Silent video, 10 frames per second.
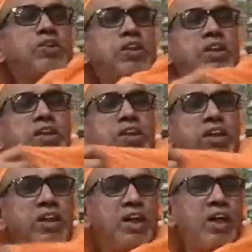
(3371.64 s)
You see, in
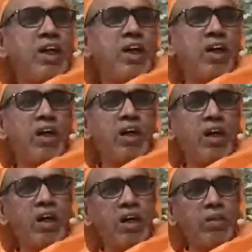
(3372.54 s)
India,
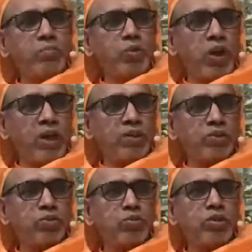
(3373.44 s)
all
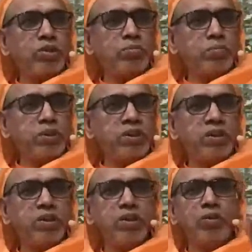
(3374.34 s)
Puranic stories begin